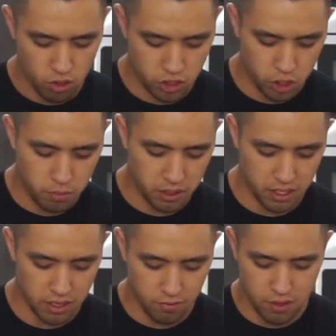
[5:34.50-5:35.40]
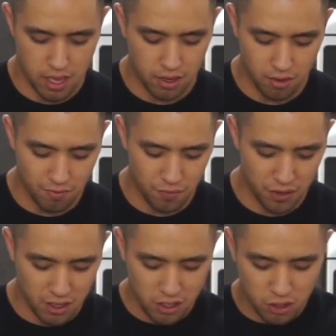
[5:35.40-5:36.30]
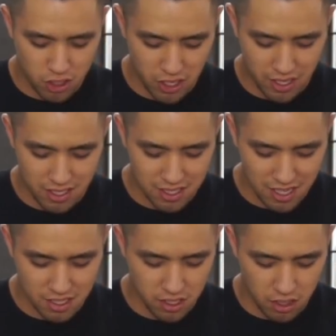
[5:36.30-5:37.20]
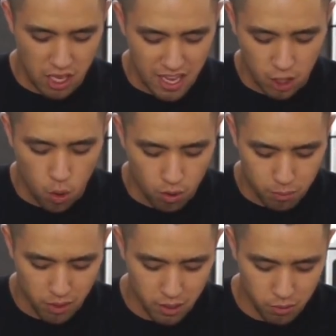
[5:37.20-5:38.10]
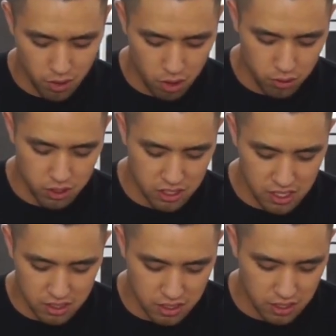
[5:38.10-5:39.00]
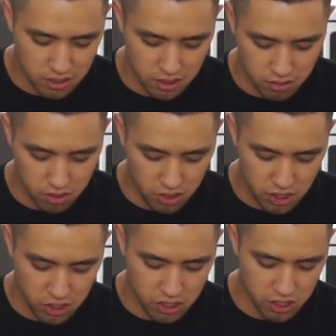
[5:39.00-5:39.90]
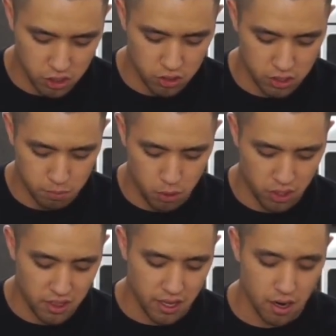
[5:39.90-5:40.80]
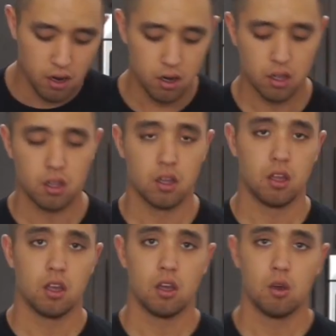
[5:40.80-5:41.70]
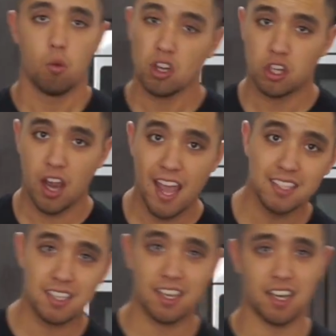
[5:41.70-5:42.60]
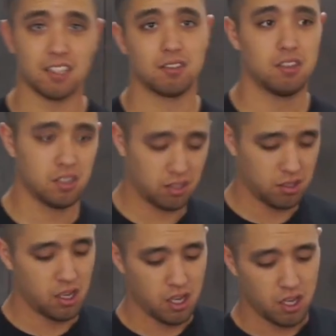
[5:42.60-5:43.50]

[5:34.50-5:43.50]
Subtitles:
once you believe that your chicken is nice and incorporated with all those seasonings and deliciousness you just put in there, wash your hands again, because